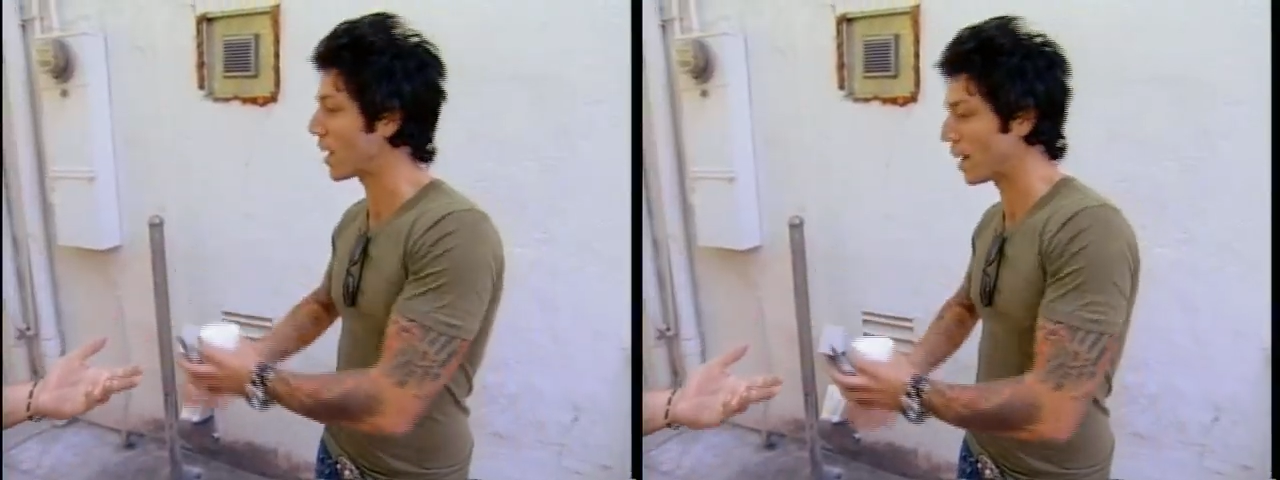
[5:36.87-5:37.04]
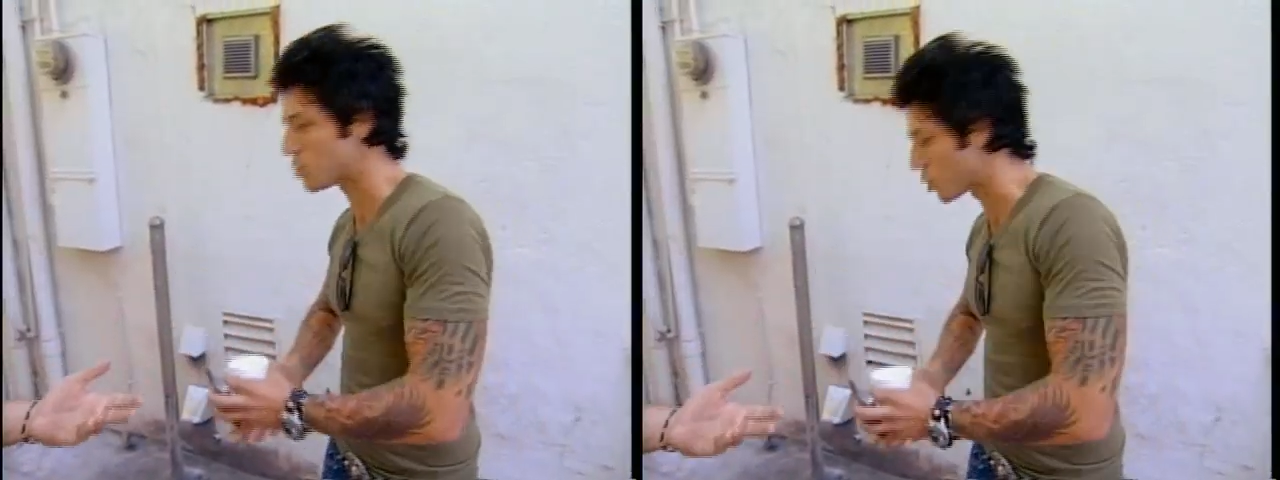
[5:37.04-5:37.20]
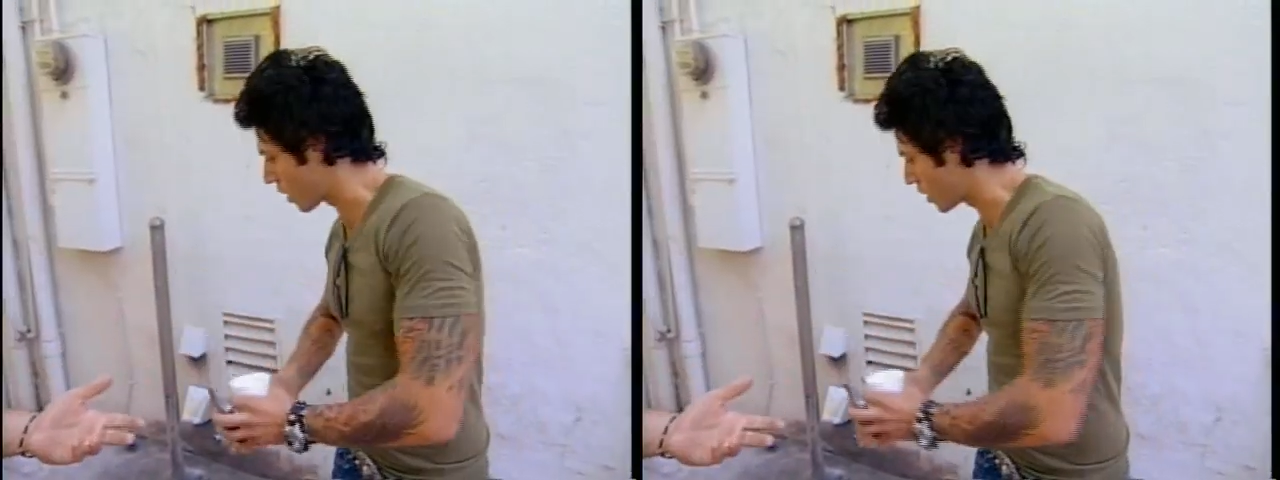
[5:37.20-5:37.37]
and
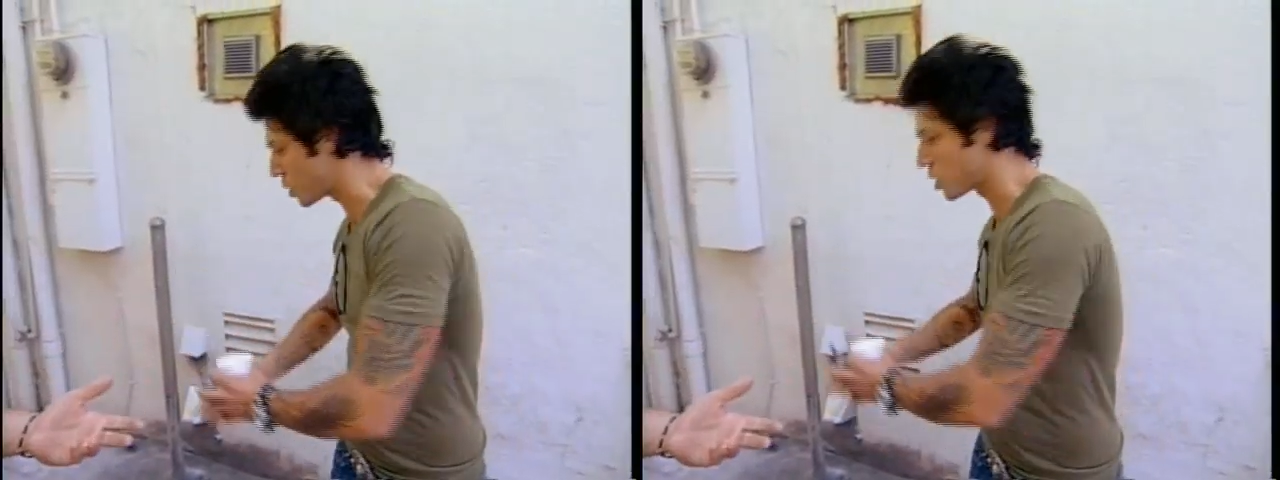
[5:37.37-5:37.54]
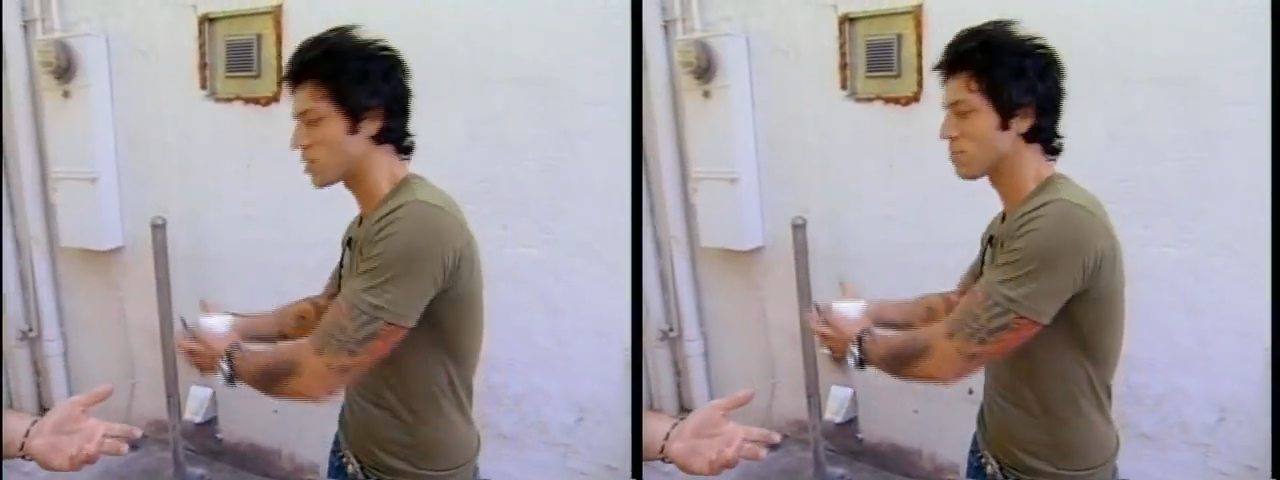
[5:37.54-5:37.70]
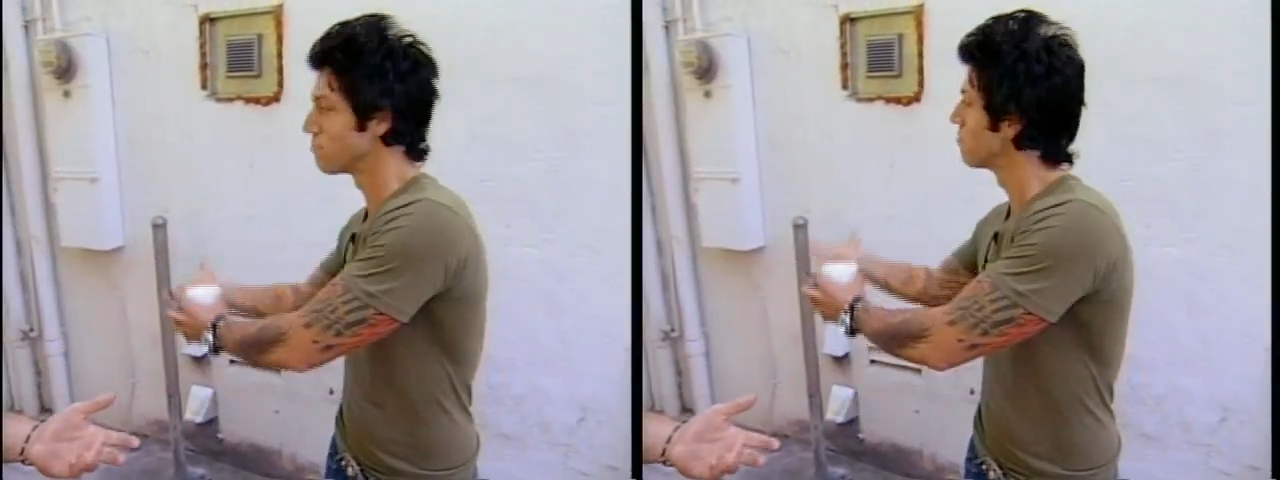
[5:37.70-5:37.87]
I'm trying to
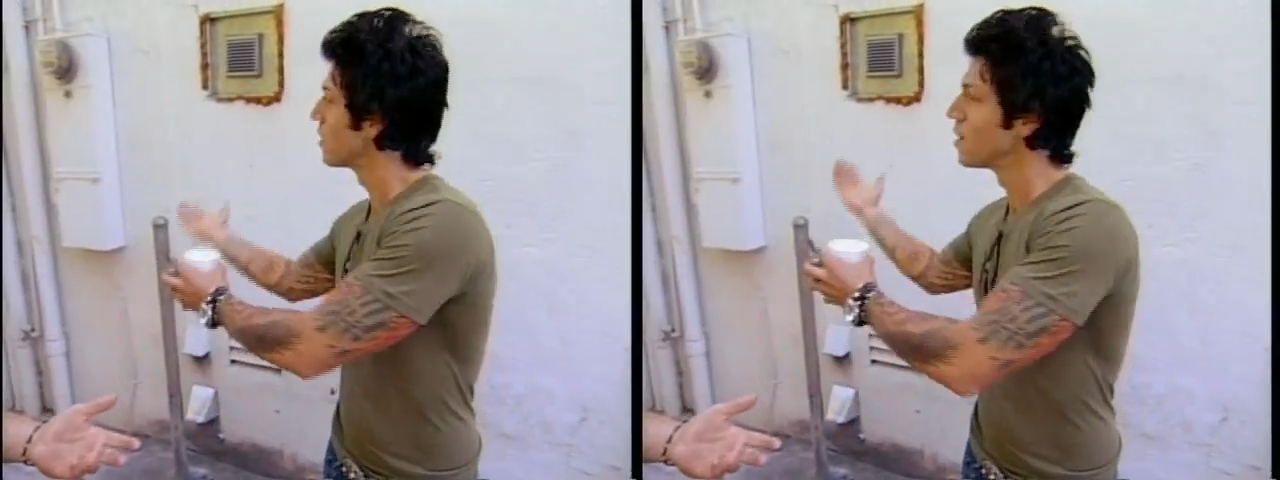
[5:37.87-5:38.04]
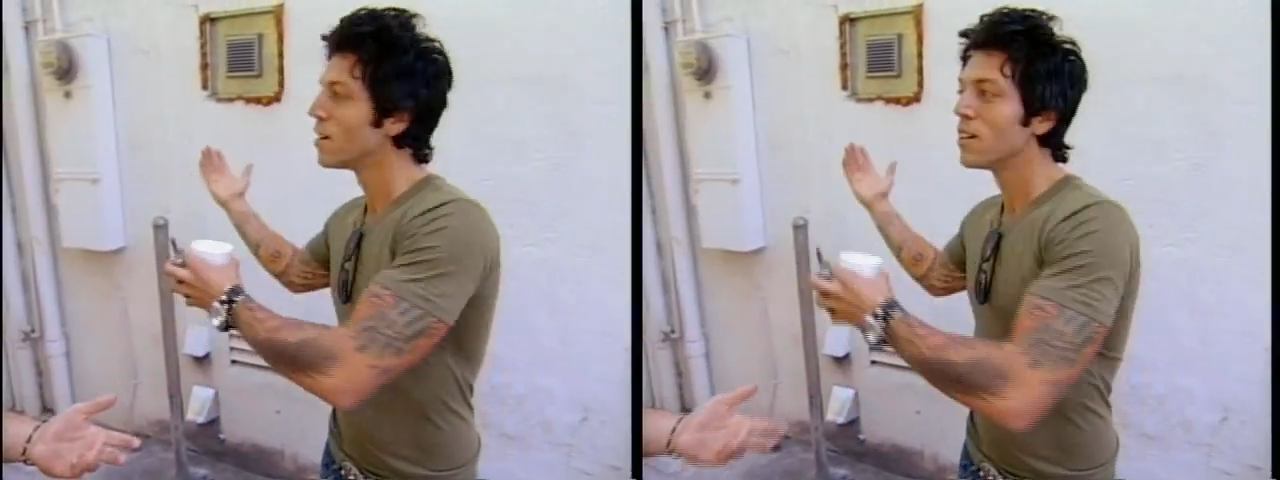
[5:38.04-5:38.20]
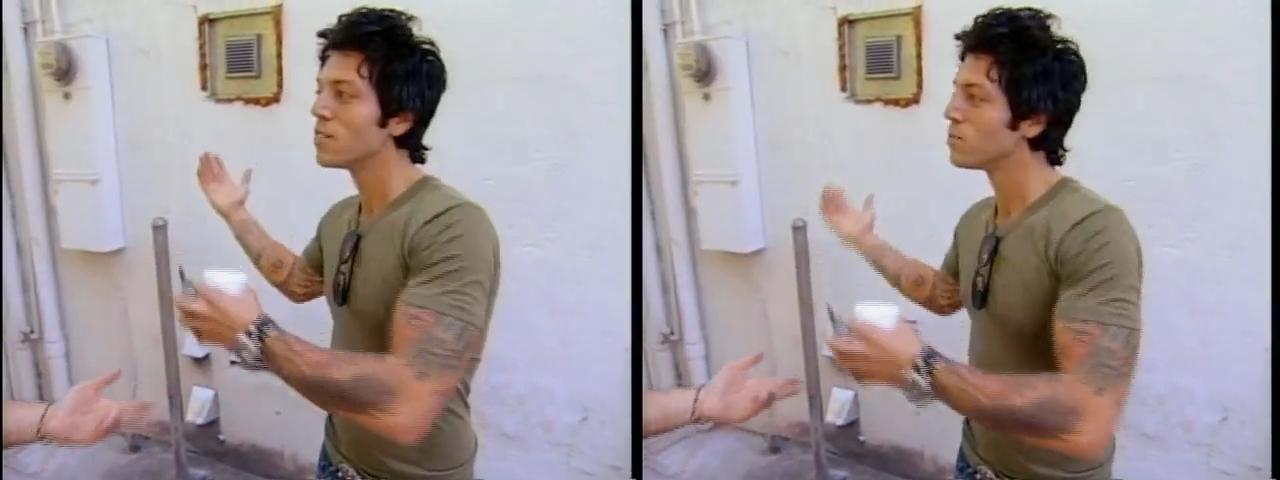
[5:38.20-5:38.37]
just.
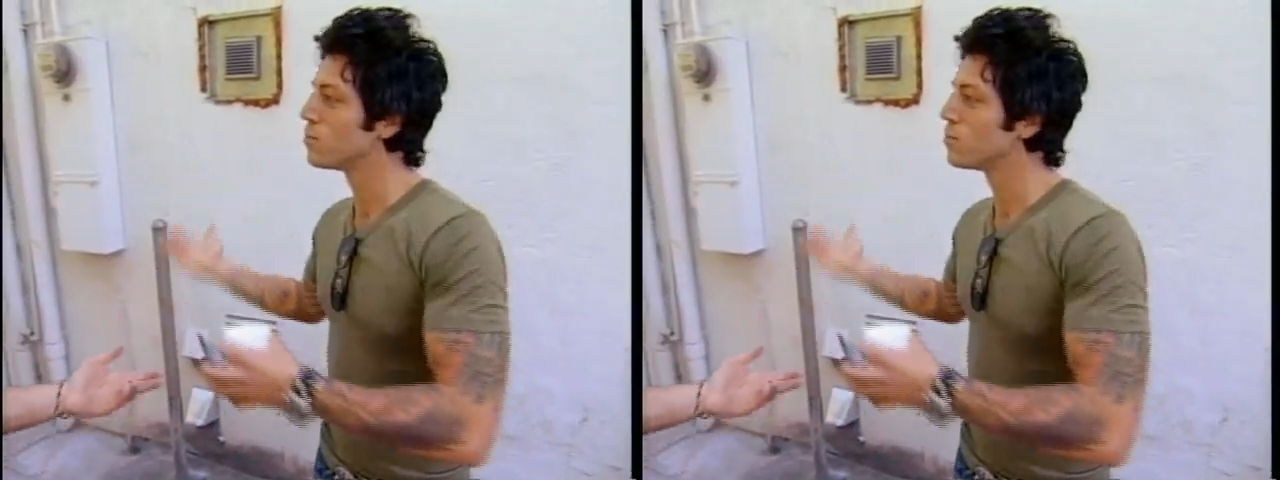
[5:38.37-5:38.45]
Well, why